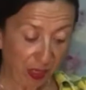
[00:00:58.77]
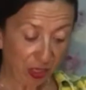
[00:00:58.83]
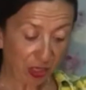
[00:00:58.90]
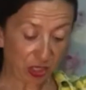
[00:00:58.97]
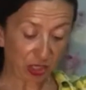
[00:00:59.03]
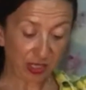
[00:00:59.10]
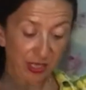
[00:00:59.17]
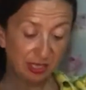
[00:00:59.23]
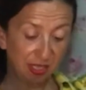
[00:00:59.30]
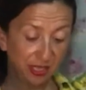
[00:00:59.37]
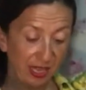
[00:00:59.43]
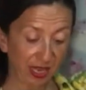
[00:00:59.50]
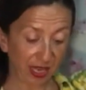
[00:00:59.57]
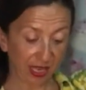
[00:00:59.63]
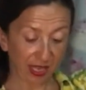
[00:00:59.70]
just
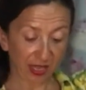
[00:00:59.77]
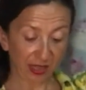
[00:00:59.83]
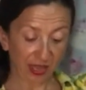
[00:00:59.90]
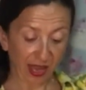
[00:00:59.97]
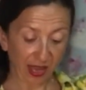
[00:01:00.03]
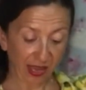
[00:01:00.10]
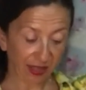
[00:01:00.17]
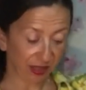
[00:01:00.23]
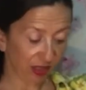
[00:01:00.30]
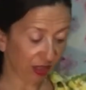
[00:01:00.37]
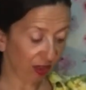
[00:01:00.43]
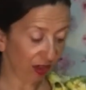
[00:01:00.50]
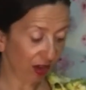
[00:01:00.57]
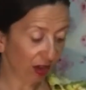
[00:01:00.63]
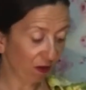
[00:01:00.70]
think that
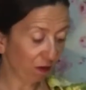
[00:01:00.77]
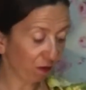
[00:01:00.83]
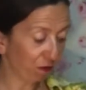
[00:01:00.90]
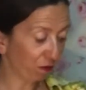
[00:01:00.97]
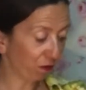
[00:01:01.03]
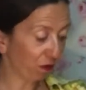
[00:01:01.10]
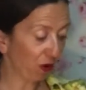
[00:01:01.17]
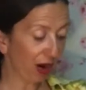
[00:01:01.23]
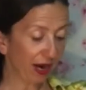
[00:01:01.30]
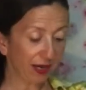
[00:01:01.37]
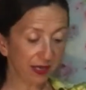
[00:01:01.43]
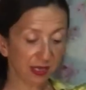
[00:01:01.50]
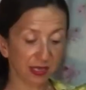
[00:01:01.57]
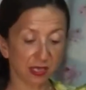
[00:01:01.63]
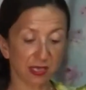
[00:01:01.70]
the
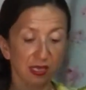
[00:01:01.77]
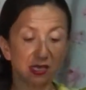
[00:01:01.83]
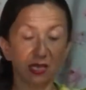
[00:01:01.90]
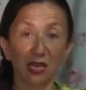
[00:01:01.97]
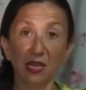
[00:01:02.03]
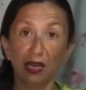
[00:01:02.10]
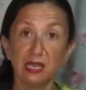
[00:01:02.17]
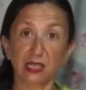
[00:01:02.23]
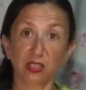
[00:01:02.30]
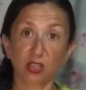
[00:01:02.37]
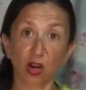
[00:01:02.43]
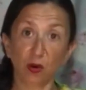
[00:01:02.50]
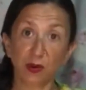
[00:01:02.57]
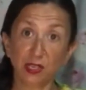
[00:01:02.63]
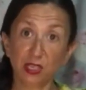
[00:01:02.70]
front is
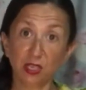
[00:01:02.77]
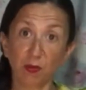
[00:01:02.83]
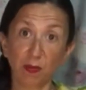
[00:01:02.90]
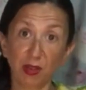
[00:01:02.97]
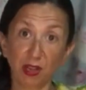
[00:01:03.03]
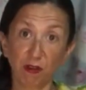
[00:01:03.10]
going to be